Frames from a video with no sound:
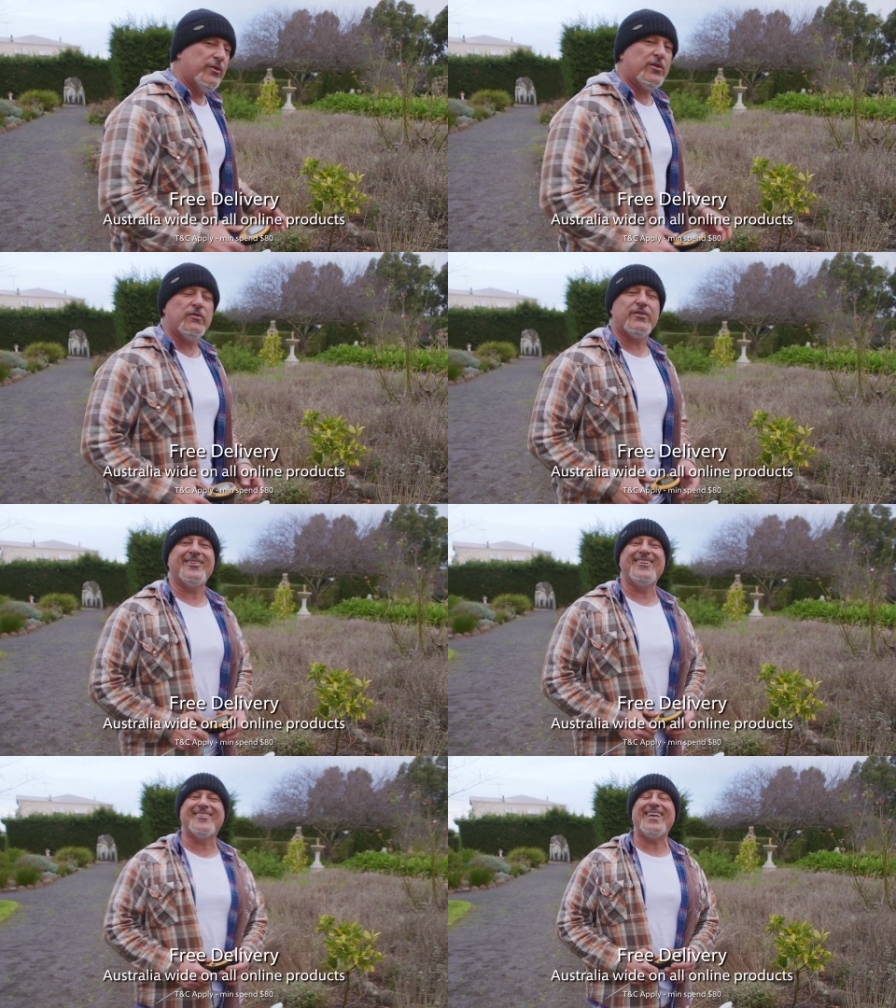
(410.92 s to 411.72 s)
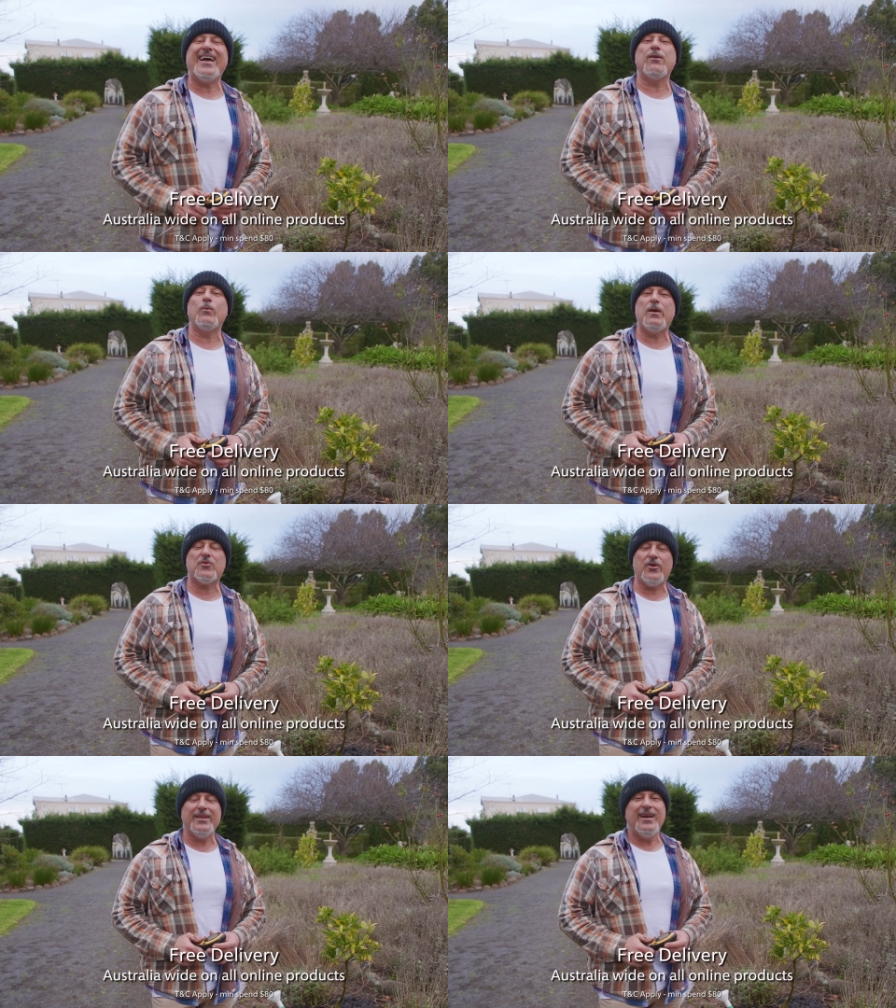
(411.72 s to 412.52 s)
all this on Vasili's Garden
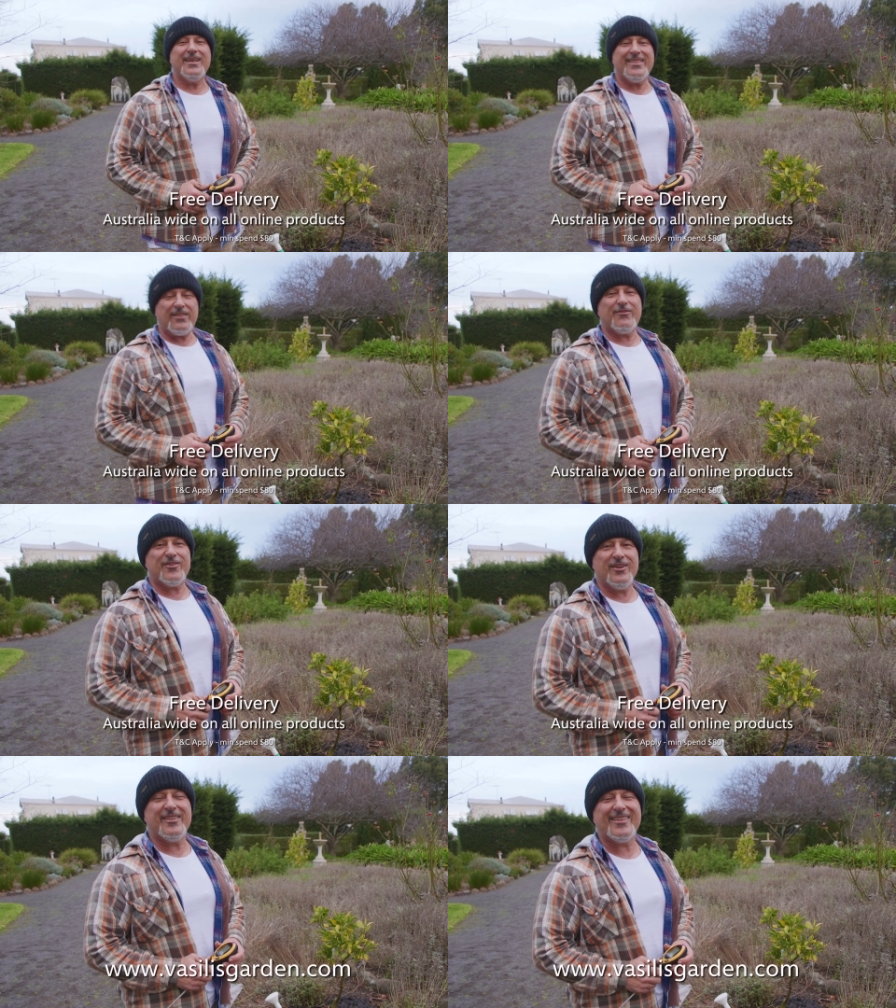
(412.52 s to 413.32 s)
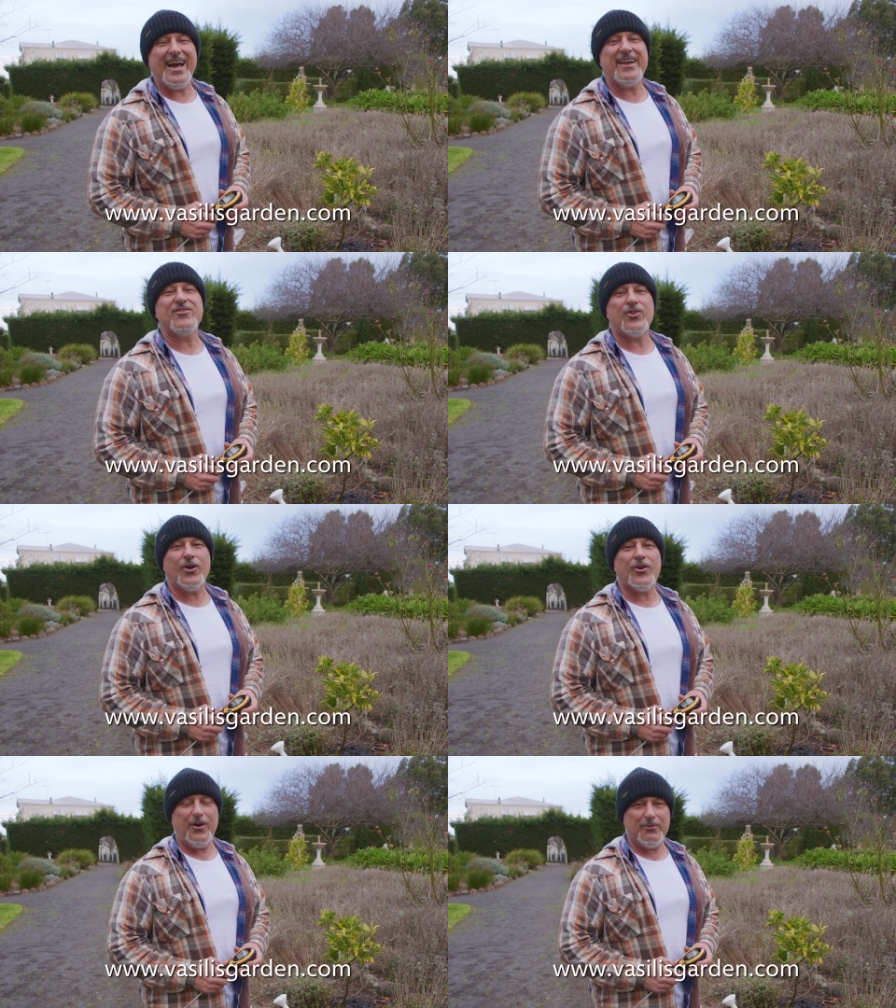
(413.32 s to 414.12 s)
website. That's
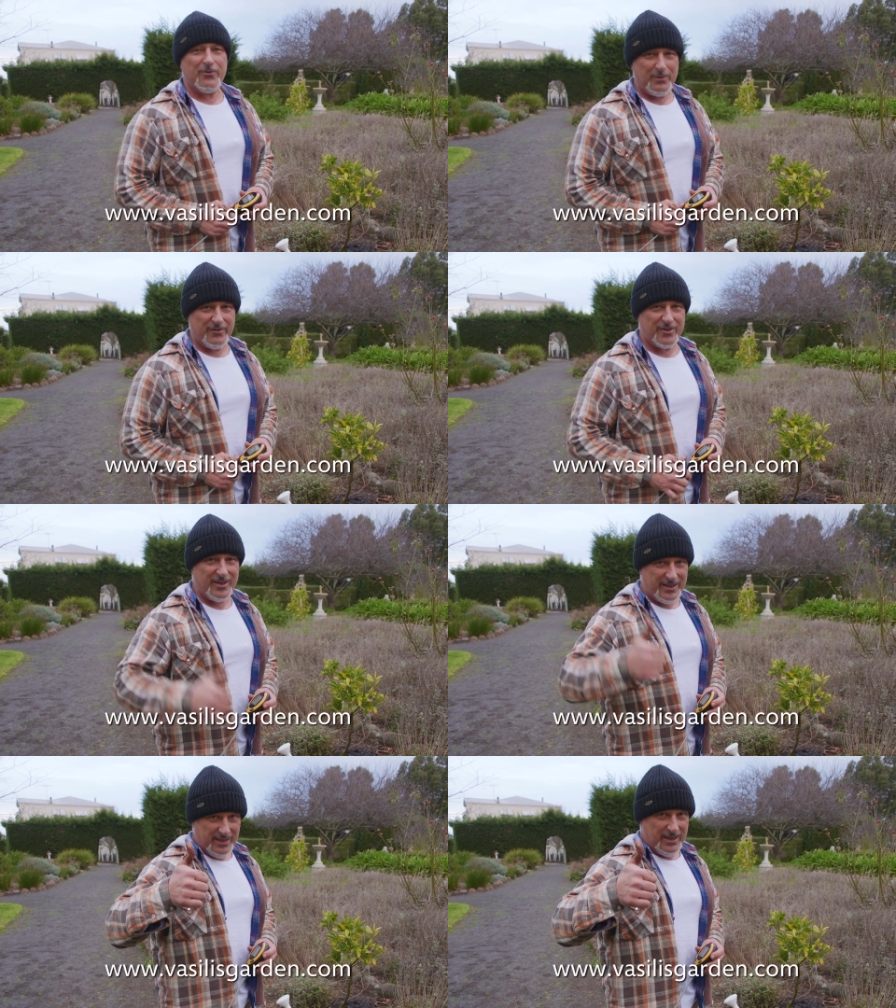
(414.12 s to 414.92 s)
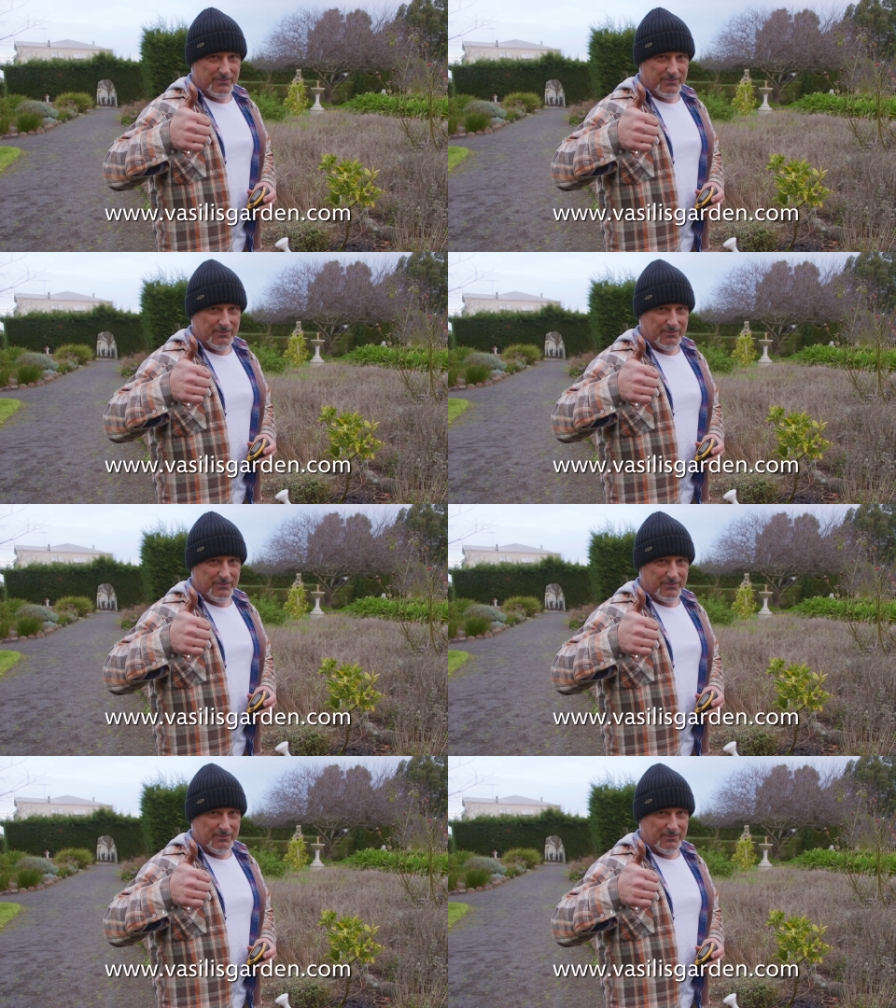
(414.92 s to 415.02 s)
vasili'sgarden.com. From me, Vasili